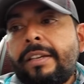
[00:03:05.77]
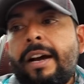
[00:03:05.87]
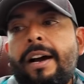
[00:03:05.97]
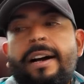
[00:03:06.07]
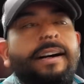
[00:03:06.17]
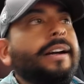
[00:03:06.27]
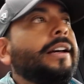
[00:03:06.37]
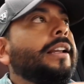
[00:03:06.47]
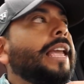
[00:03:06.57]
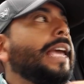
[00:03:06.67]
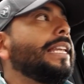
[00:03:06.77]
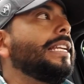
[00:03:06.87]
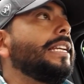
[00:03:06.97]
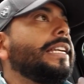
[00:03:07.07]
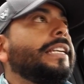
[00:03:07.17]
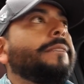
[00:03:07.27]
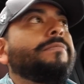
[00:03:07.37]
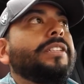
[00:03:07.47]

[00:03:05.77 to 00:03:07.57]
on any